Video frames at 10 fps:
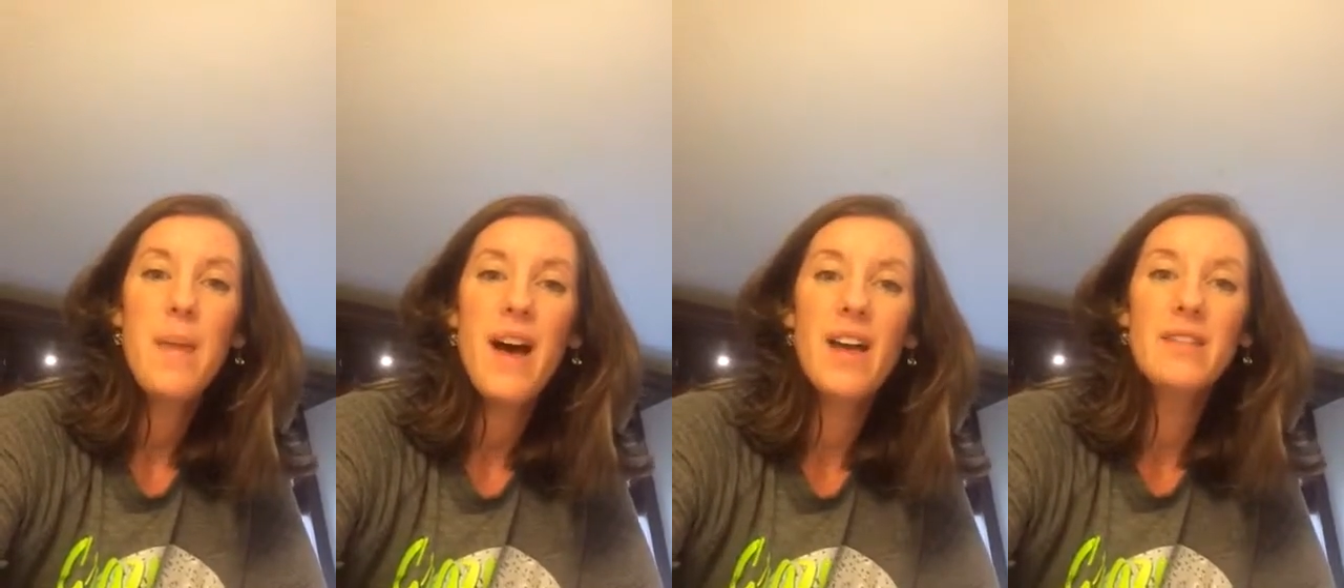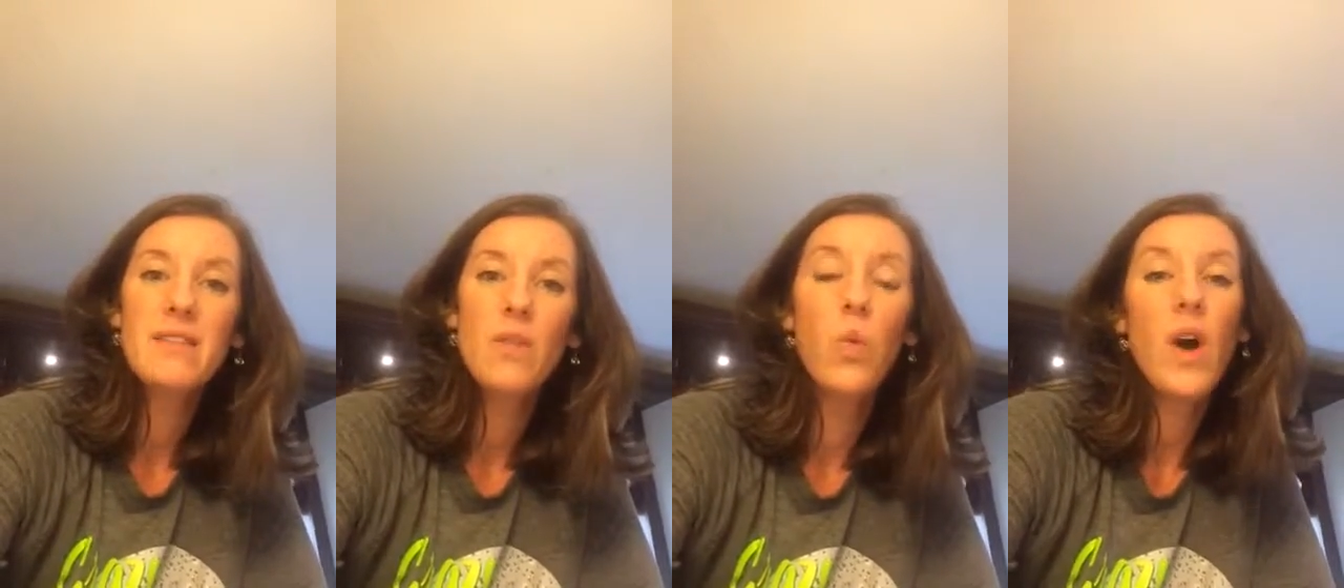but
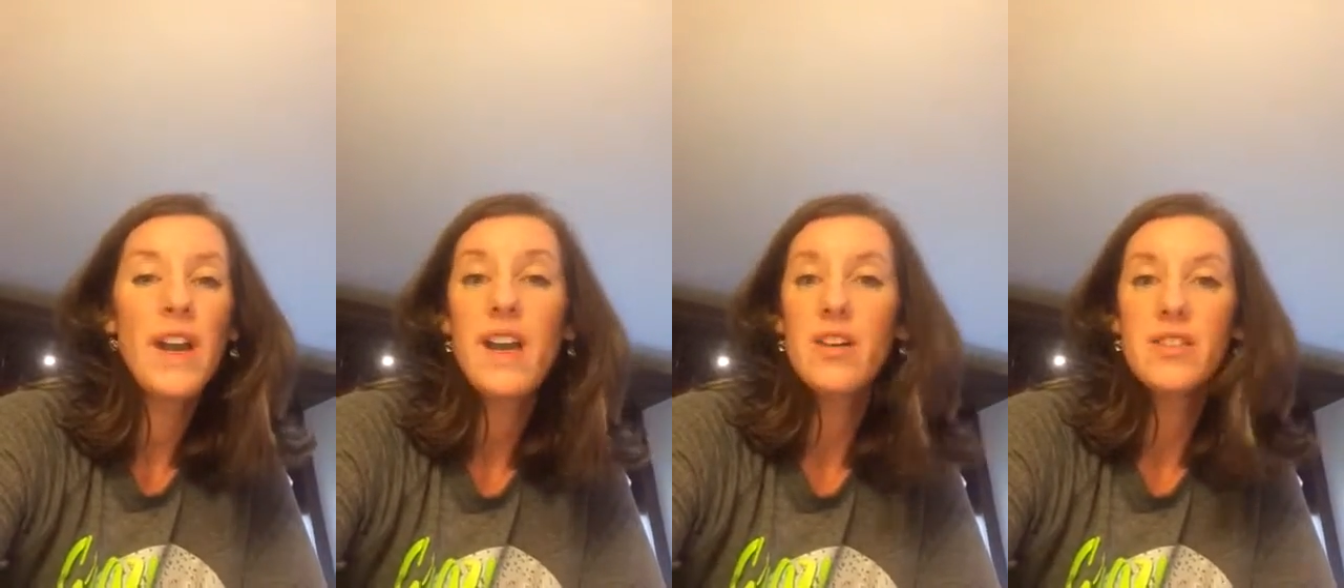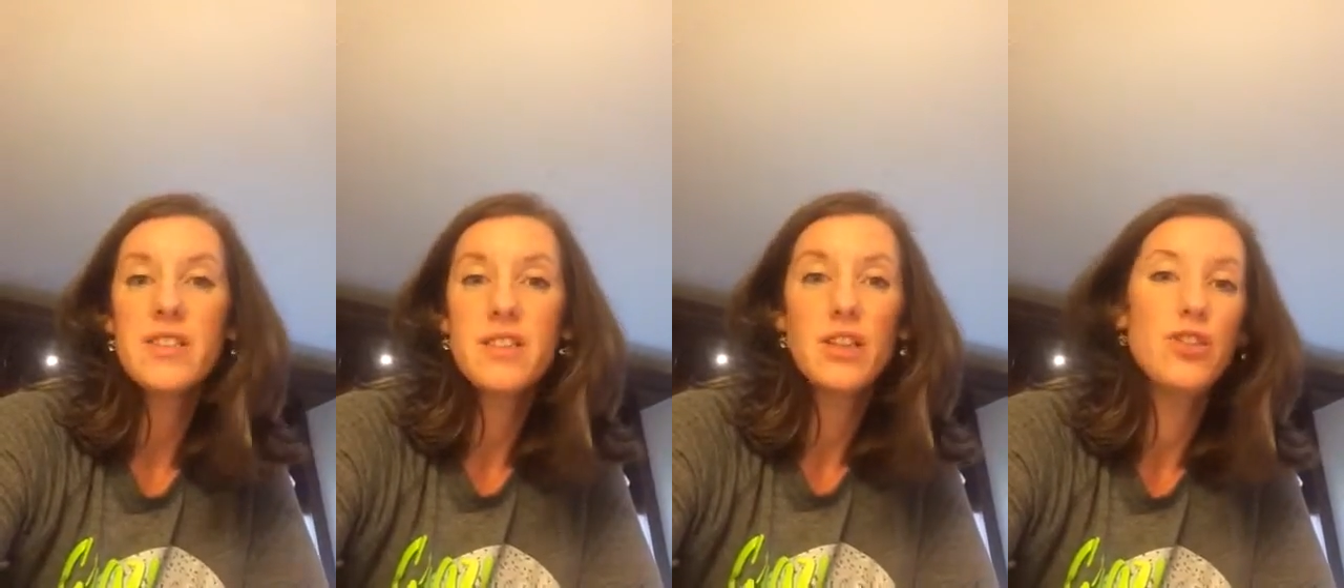what
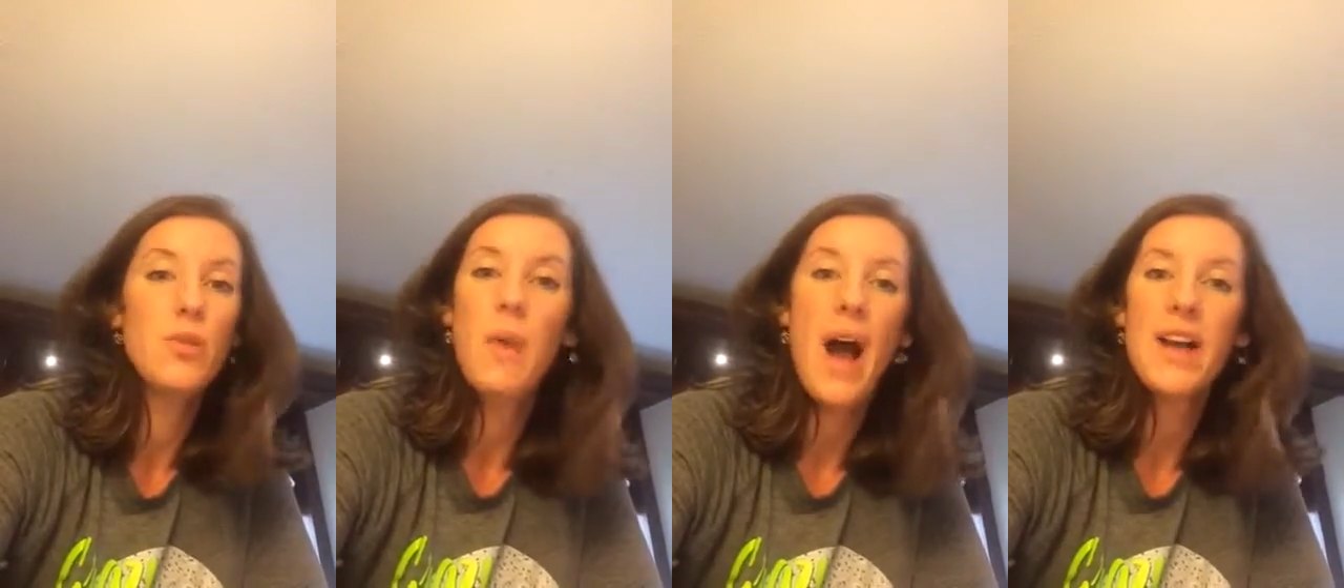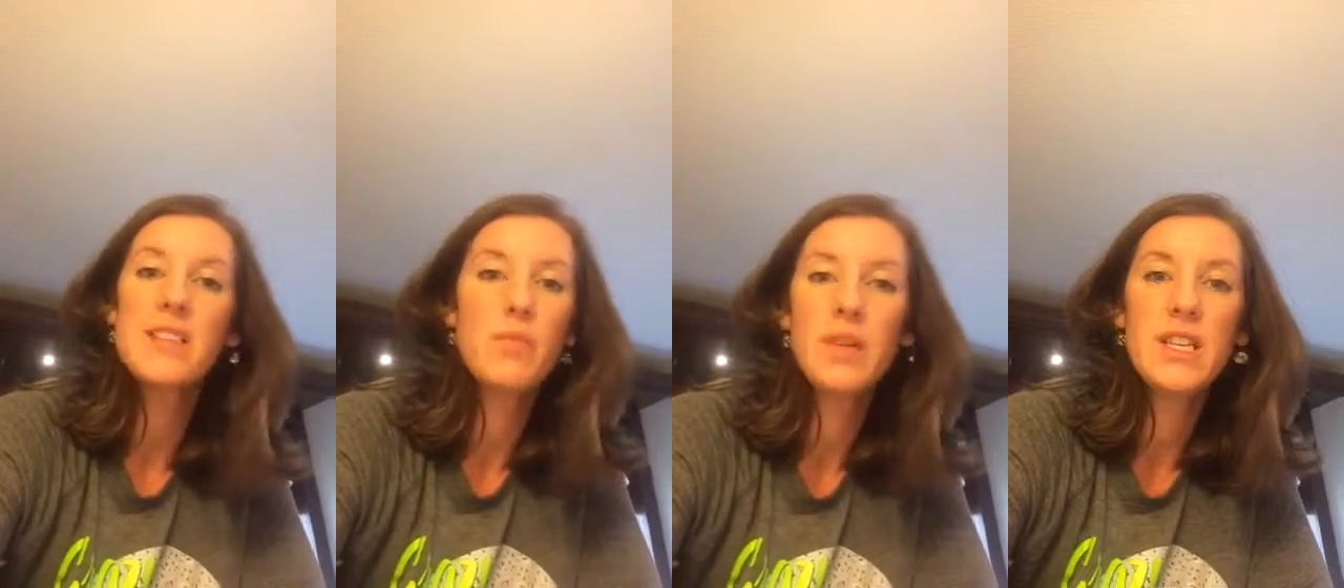else could you
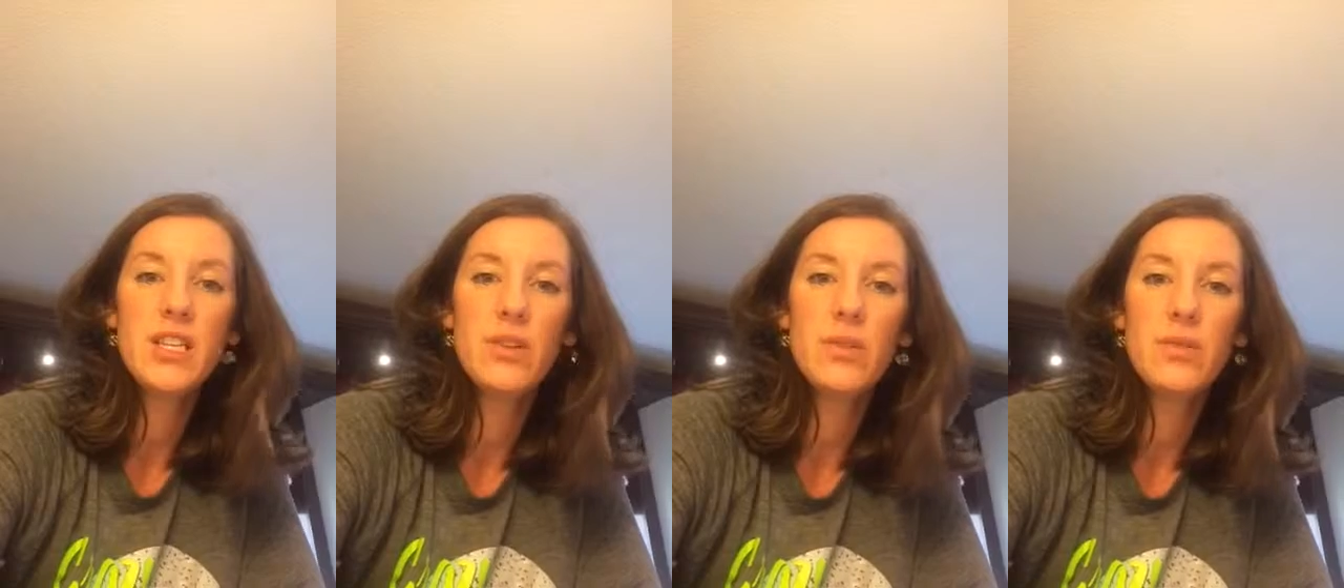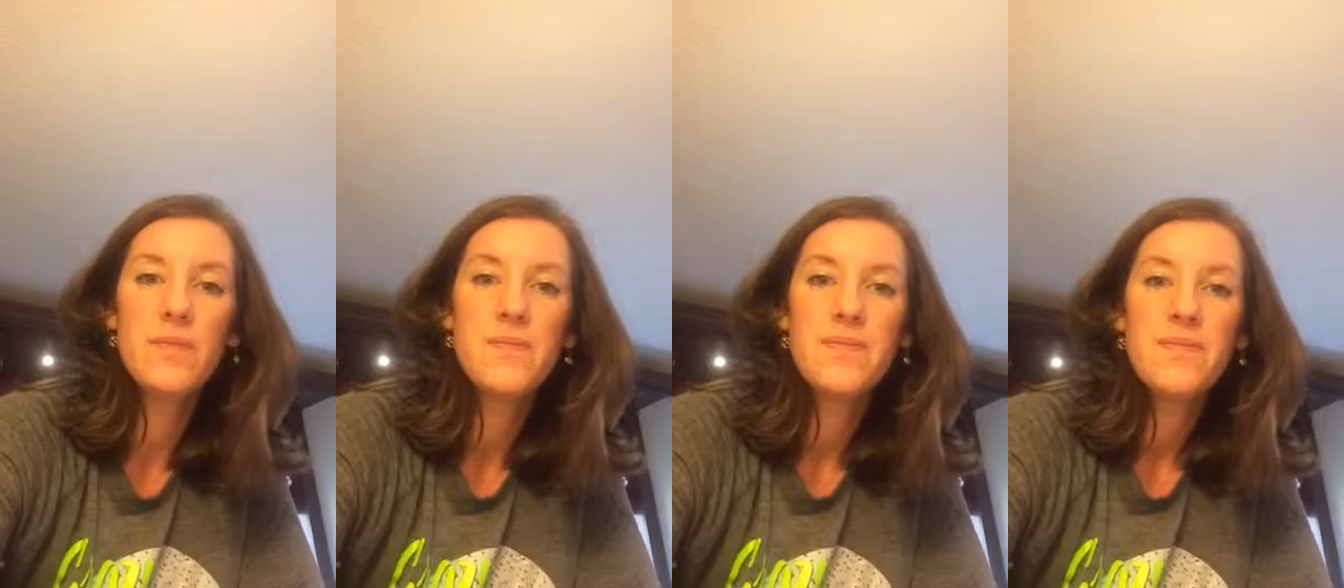possibly do
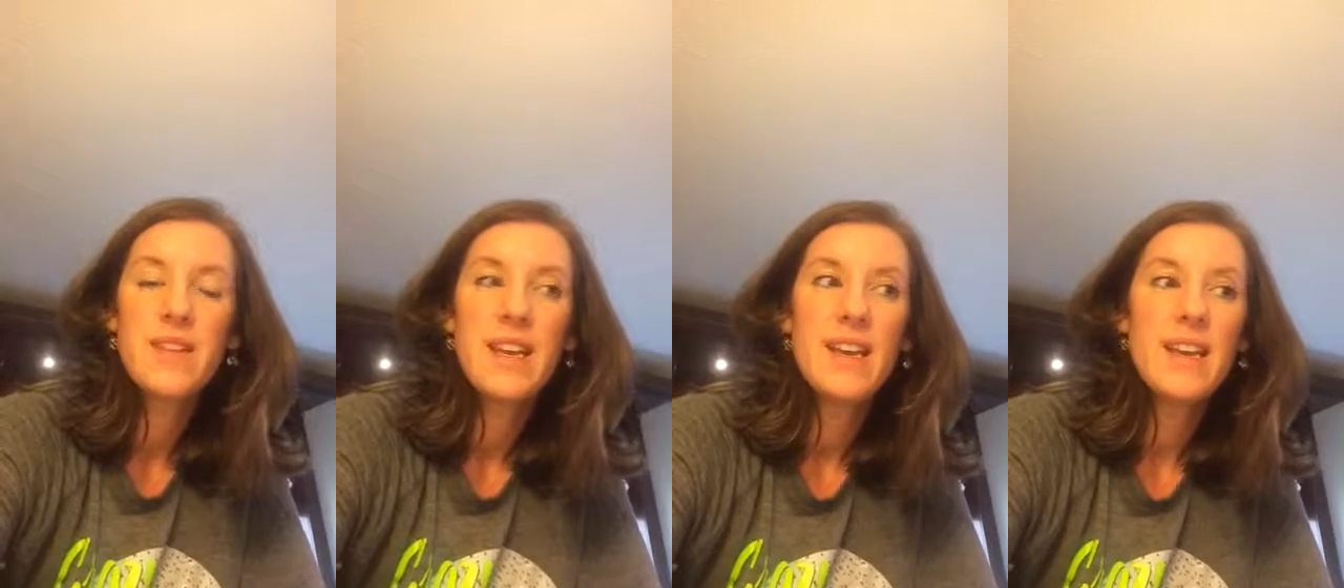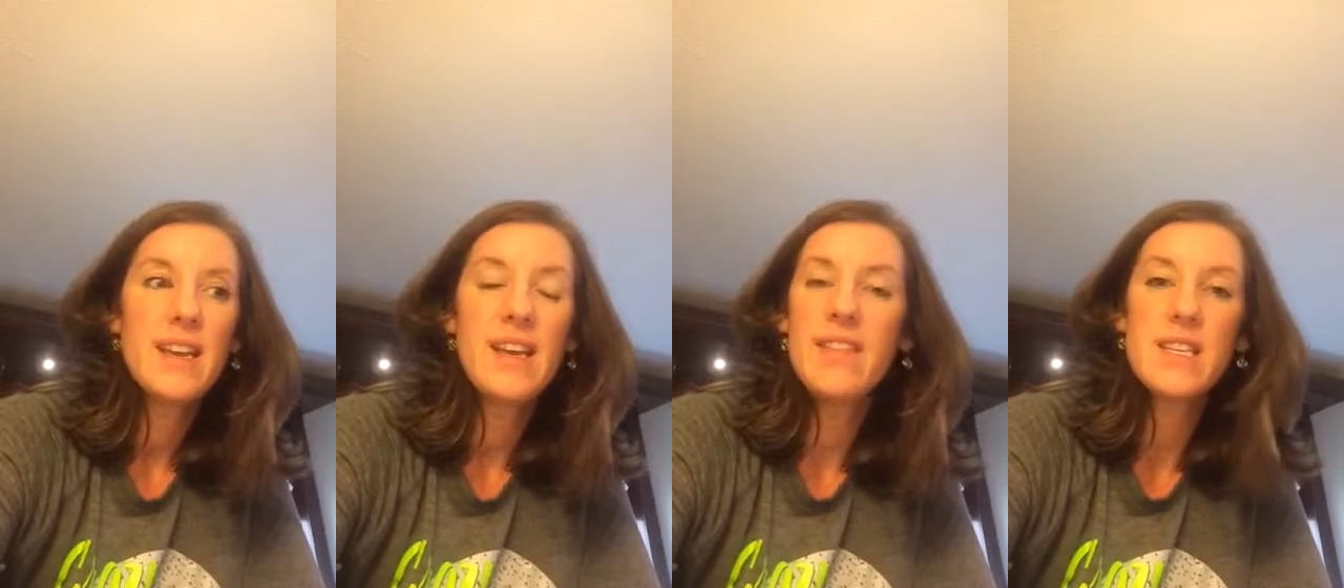
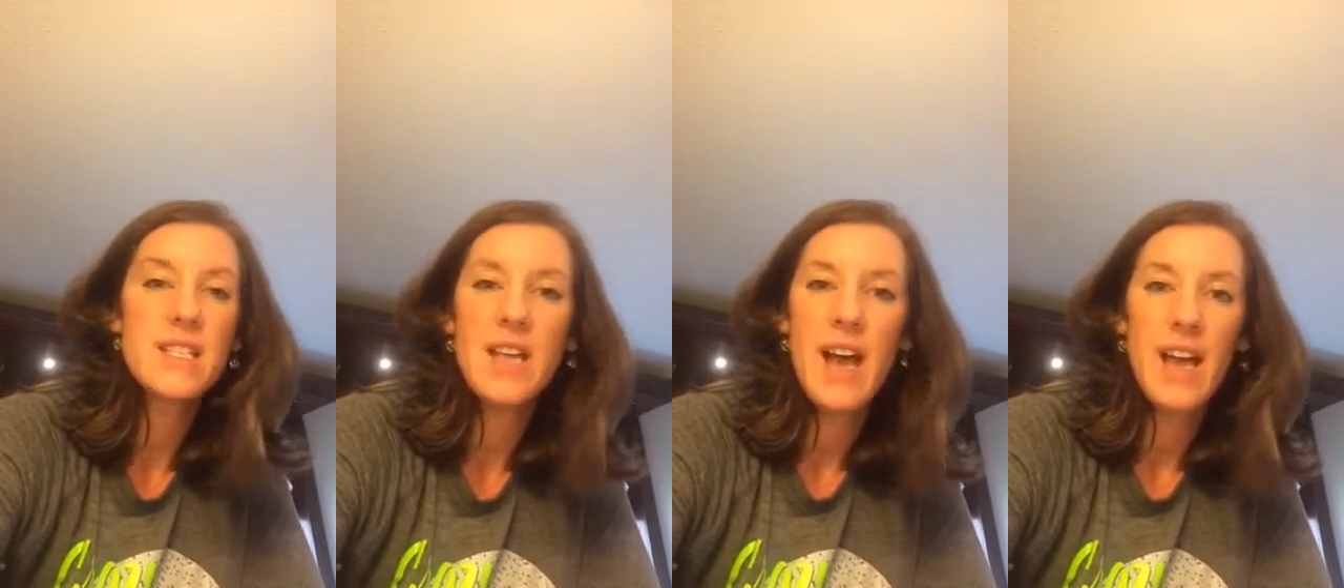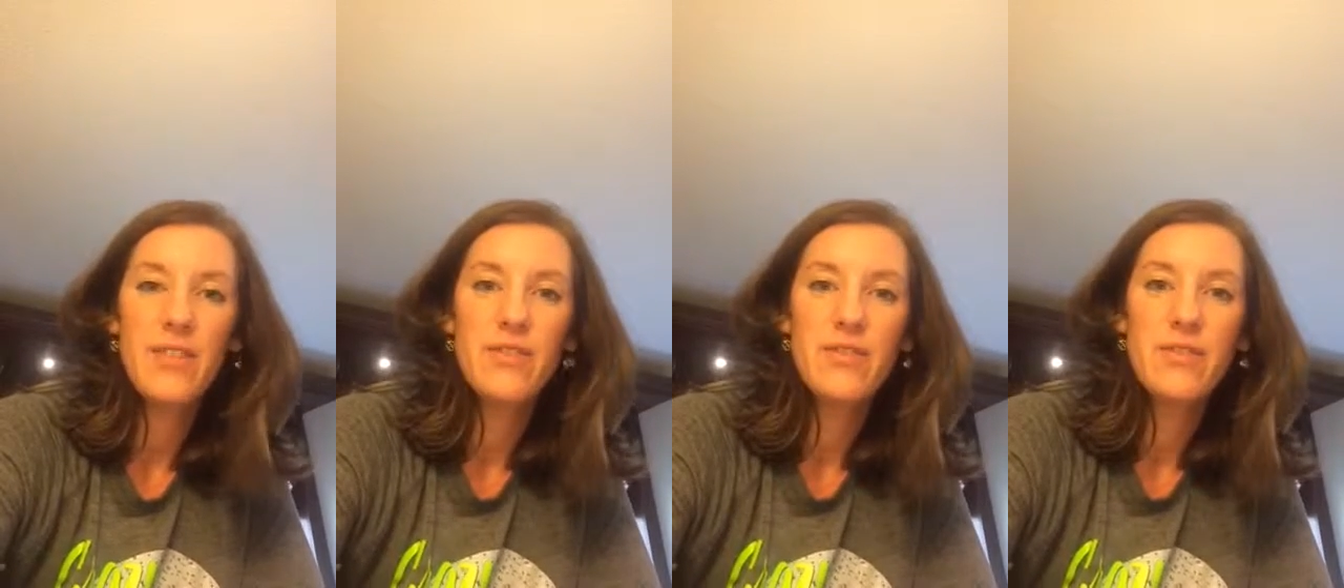in this life